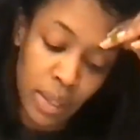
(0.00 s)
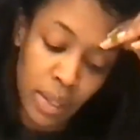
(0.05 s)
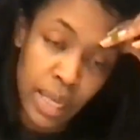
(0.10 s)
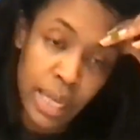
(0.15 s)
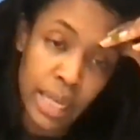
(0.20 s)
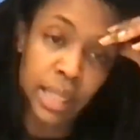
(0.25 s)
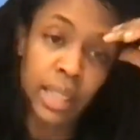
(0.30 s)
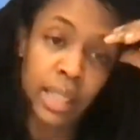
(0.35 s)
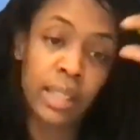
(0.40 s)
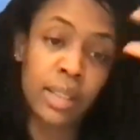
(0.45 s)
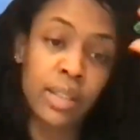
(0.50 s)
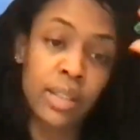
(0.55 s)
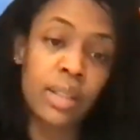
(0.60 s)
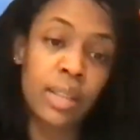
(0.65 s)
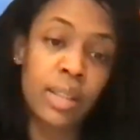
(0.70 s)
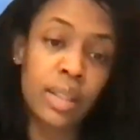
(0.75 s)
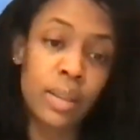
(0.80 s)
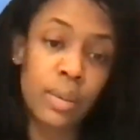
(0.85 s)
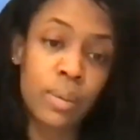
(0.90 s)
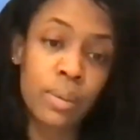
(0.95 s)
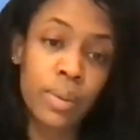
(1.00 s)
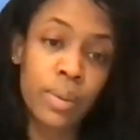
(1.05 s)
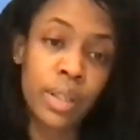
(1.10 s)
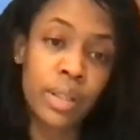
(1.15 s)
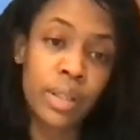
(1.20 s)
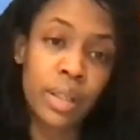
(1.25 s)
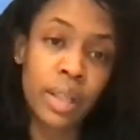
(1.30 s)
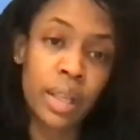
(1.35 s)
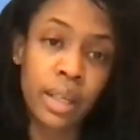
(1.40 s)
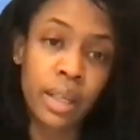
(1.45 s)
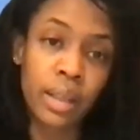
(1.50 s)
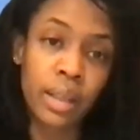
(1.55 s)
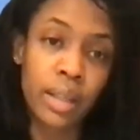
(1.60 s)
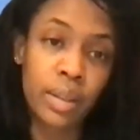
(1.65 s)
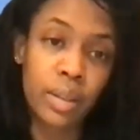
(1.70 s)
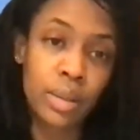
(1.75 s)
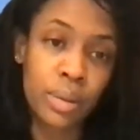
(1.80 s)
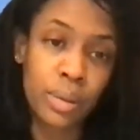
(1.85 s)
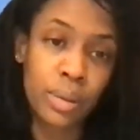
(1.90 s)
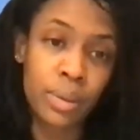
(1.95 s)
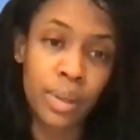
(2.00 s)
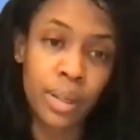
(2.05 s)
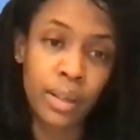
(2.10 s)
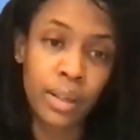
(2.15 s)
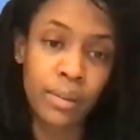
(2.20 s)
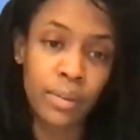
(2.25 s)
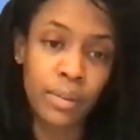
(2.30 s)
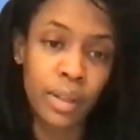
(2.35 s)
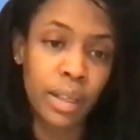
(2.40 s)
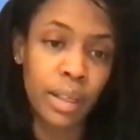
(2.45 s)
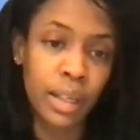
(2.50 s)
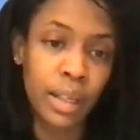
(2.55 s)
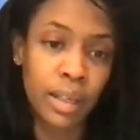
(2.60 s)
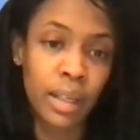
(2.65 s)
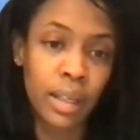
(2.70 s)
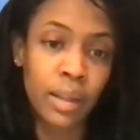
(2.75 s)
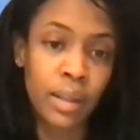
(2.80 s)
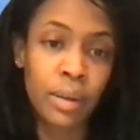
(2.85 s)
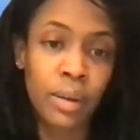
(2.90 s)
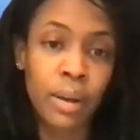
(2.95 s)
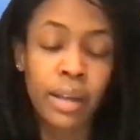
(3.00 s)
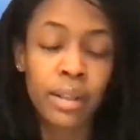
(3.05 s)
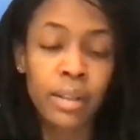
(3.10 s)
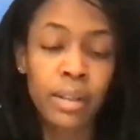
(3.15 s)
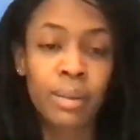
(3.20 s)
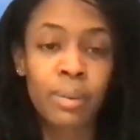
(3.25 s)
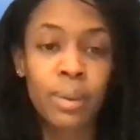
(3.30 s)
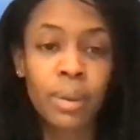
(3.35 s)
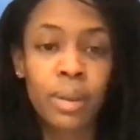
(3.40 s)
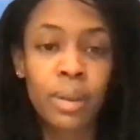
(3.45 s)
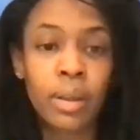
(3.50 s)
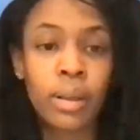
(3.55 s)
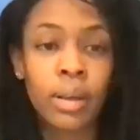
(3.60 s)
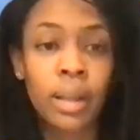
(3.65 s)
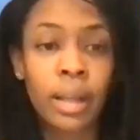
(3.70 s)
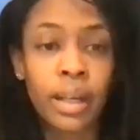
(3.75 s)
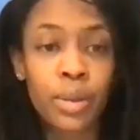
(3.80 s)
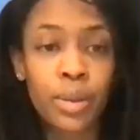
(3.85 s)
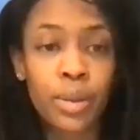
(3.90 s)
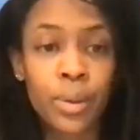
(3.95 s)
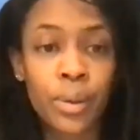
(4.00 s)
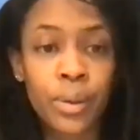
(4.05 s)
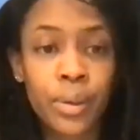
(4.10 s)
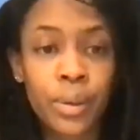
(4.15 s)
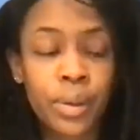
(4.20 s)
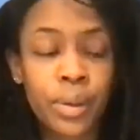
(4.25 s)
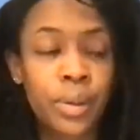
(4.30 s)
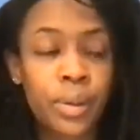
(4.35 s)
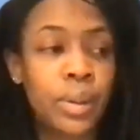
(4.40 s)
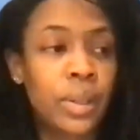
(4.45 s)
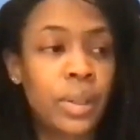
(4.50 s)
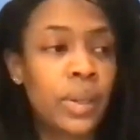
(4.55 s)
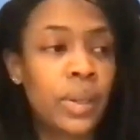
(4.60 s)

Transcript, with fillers: and then just this rich like history of like kind of interacting with electoral